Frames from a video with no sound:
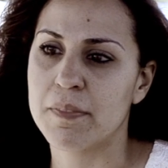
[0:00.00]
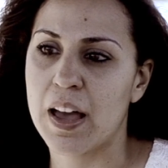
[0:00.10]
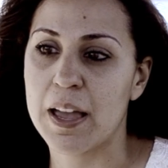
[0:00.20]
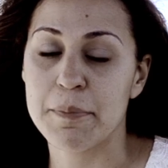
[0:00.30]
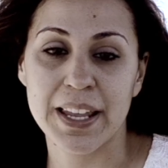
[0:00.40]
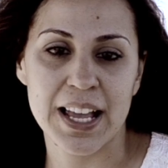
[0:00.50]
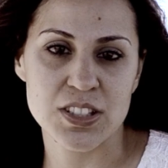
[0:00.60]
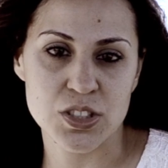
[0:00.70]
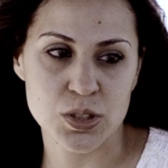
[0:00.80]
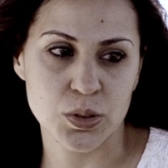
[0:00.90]
I
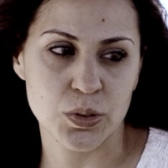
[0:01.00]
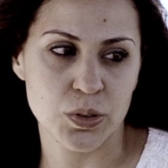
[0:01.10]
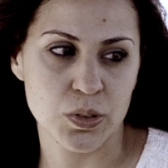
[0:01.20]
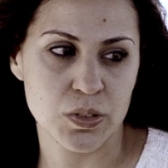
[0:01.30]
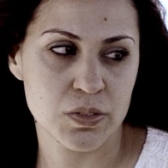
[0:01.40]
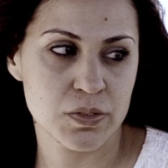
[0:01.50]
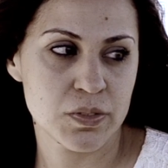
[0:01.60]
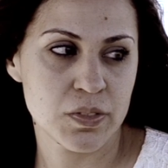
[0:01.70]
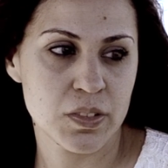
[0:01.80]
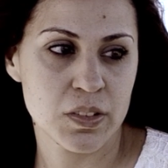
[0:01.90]
began
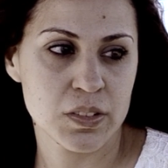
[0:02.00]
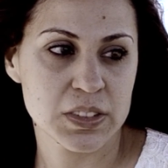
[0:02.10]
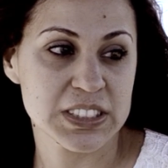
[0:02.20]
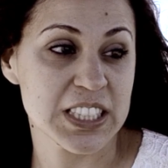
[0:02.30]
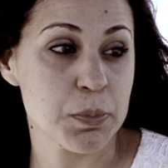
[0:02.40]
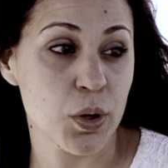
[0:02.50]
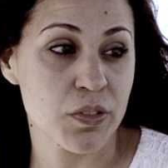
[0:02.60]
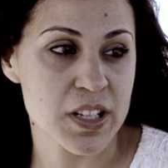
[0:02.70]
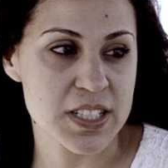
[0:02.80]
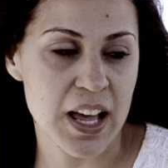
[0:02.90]
to sleep
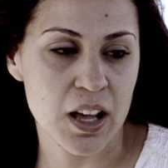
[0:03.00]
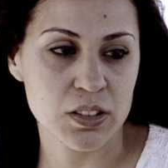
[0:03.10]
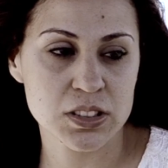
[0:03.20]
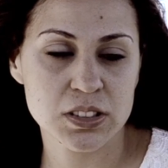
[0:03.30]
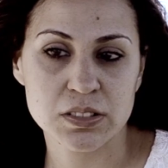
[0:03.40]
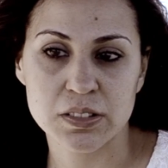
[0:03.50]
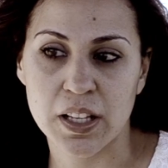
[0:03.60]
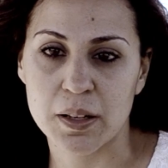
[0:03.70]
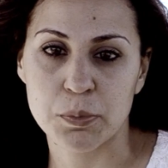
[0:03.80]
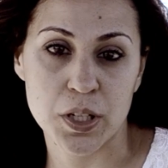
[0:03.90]
over his house
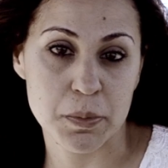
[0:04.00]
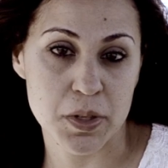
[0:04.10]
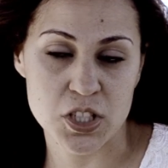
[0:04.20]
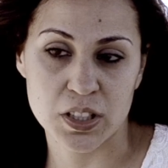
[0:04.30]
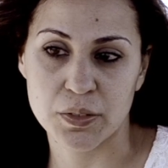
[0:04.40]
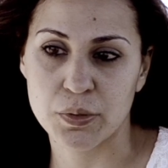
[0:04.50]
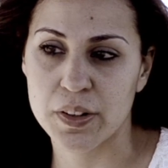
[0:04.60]
and pretty much live with